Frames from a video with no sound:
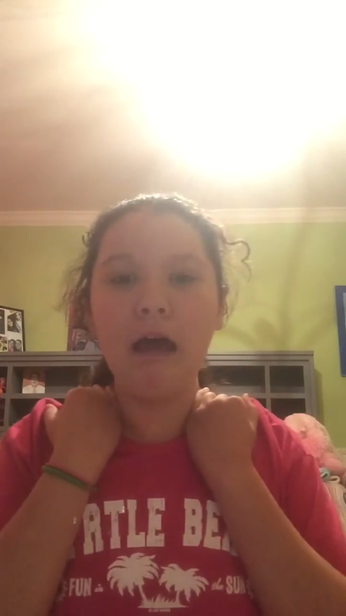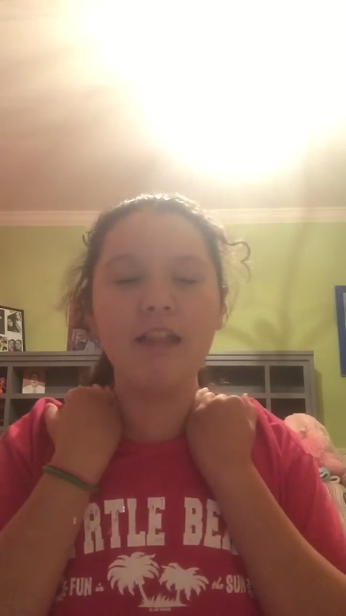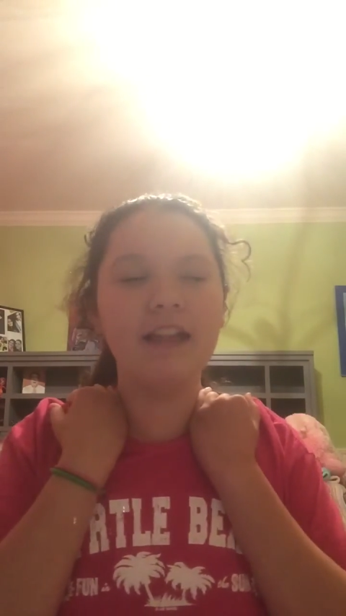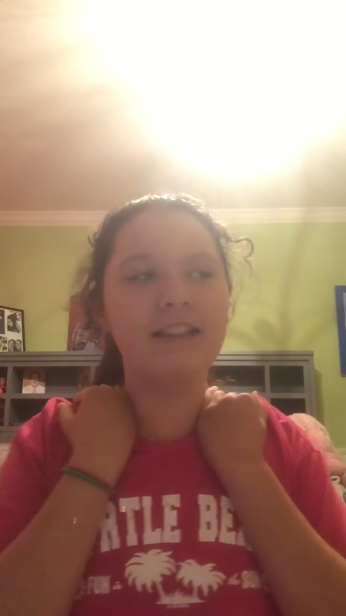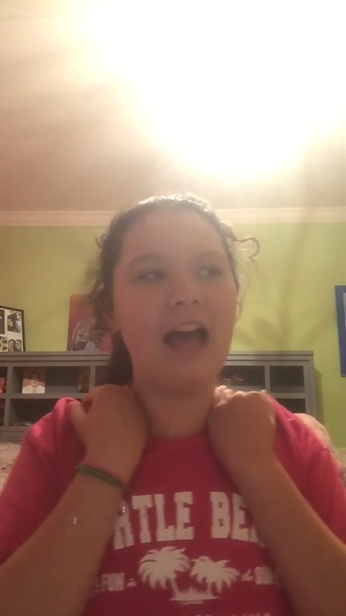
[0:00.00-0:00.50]

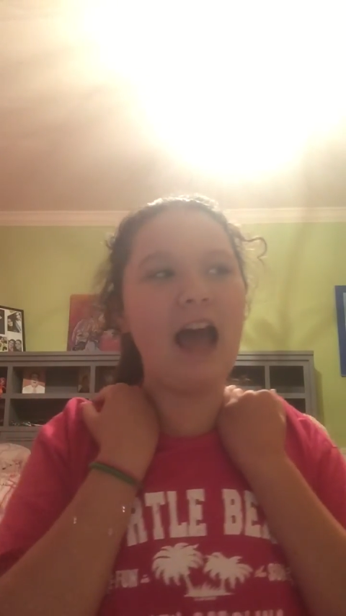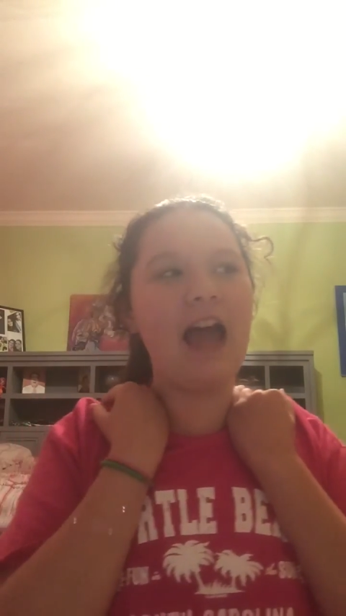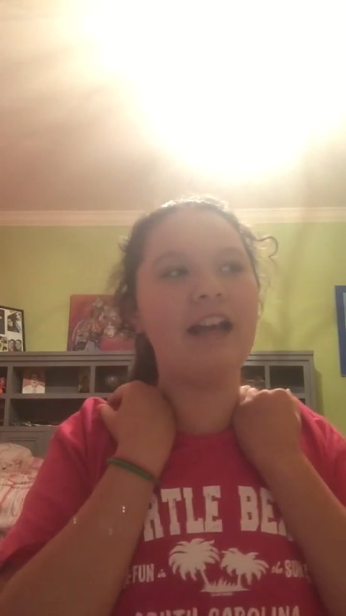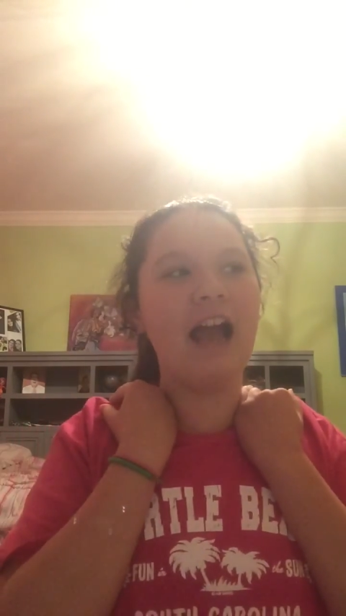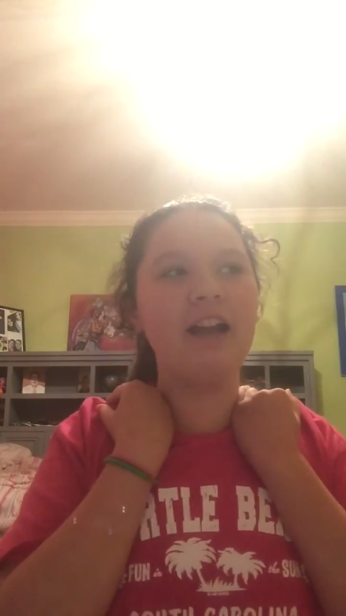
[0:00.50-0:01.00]
Like that.
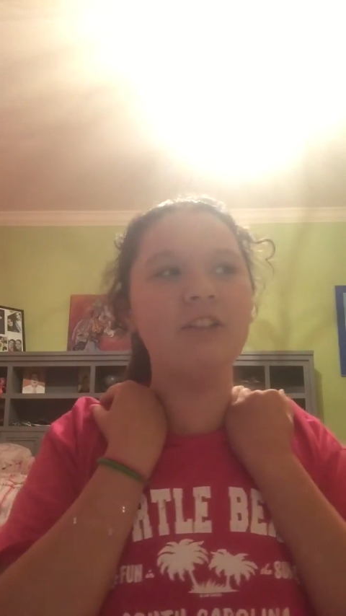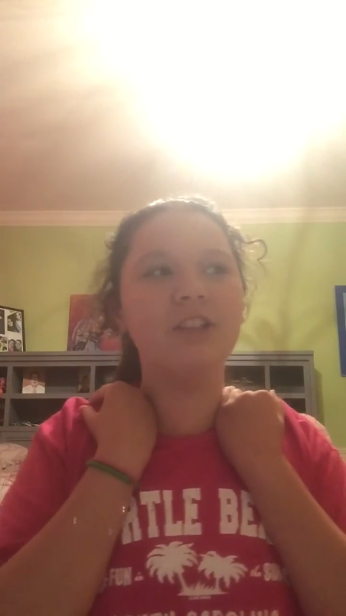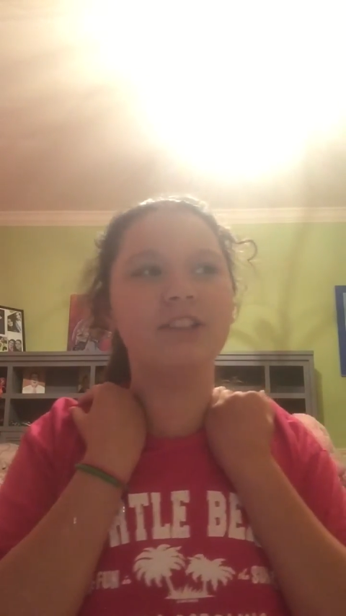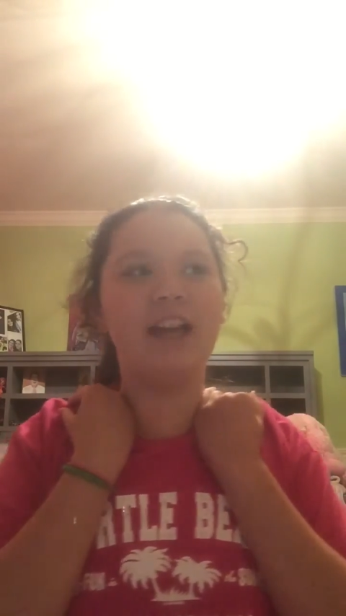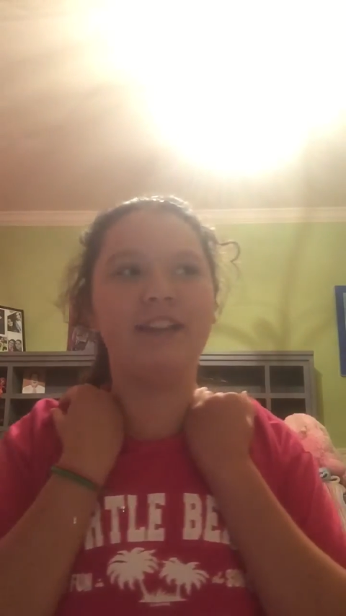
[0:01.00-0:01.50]
I kind of
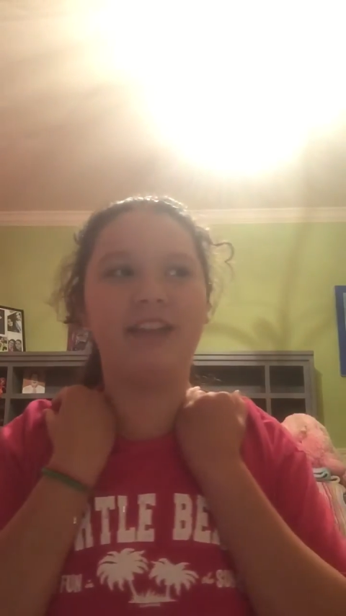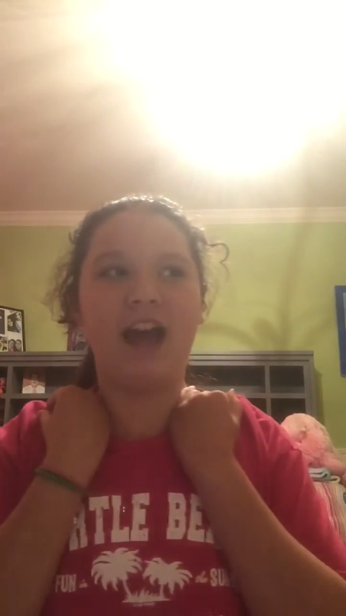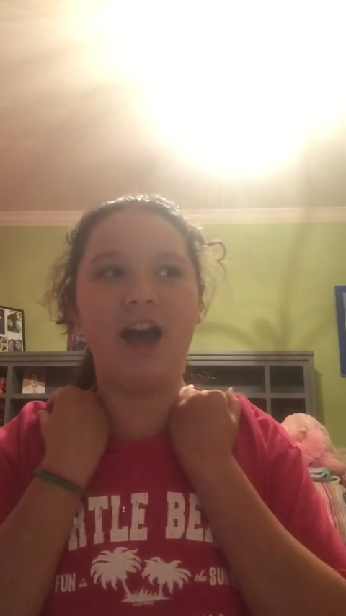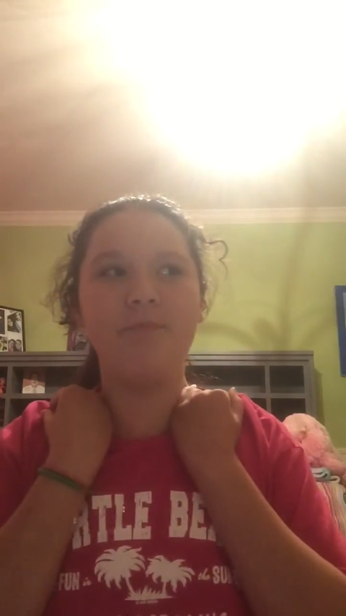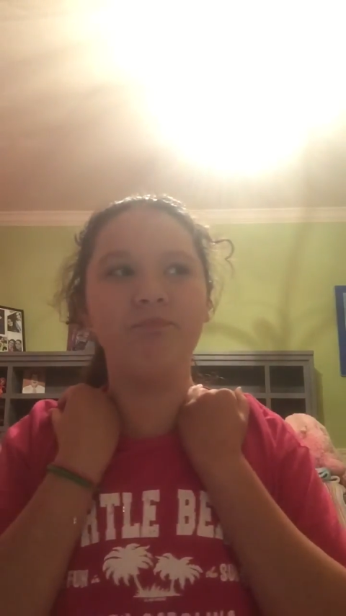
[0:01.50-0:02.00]
looked like
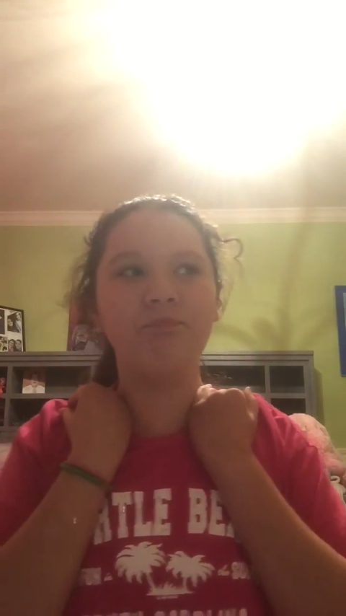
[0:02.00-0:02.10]
that.